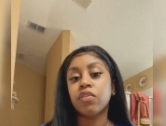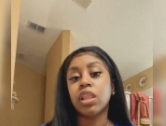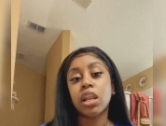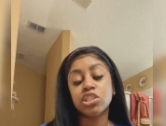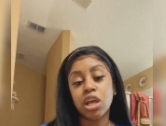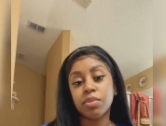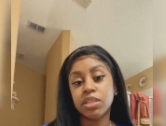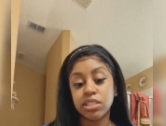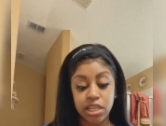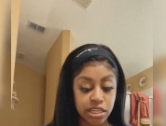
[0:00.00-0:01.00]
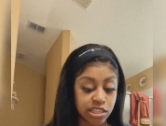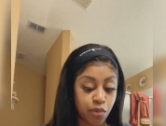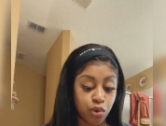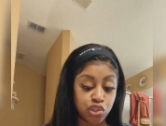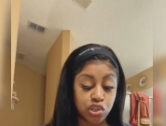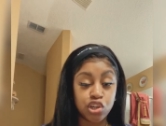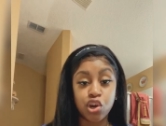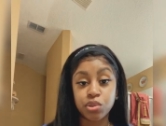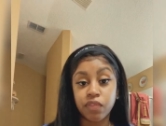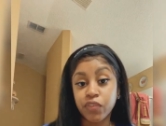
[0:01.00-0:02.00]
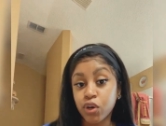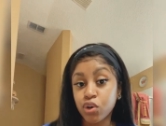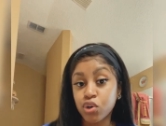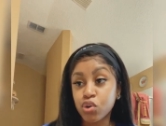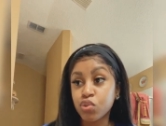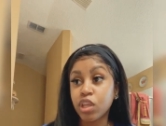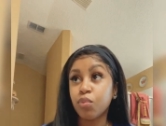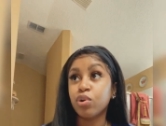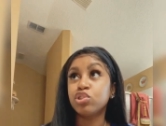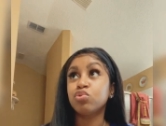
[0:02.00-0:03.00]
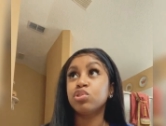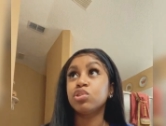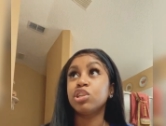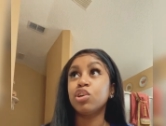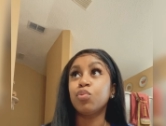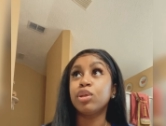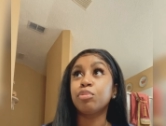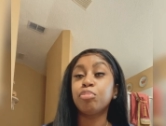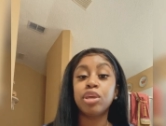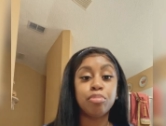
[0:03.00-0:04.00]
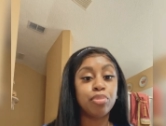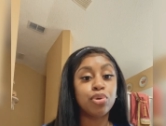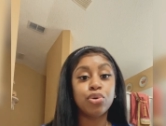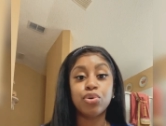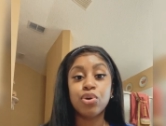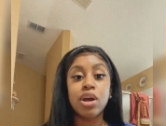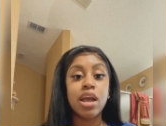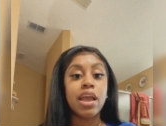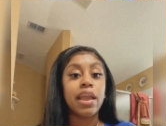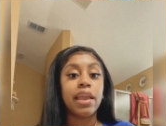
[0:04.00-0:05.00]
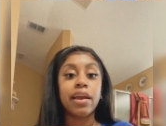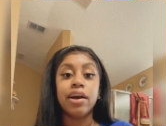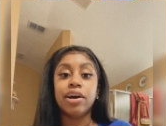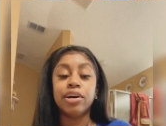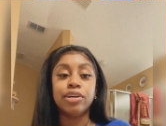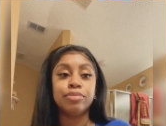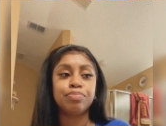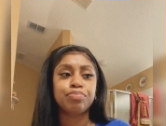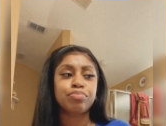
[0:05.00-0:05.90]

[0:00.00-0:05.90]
A lot of jobs these days, they want you to talk on the phone, they want you to deal with people, and